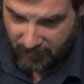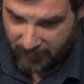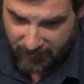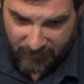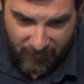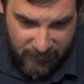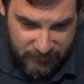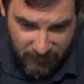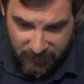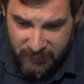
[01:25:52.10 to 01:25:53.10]
And as
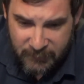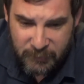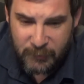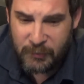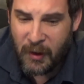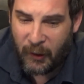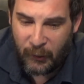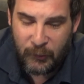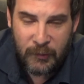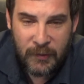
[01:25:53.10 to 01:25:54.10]
many of you
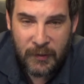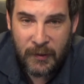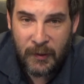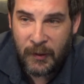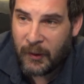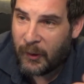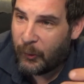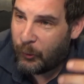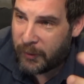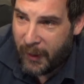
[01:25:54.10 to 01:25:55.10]
know,
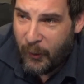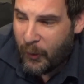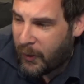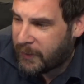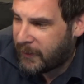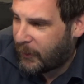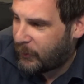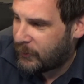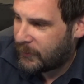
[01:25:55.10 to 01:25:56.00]
without audio,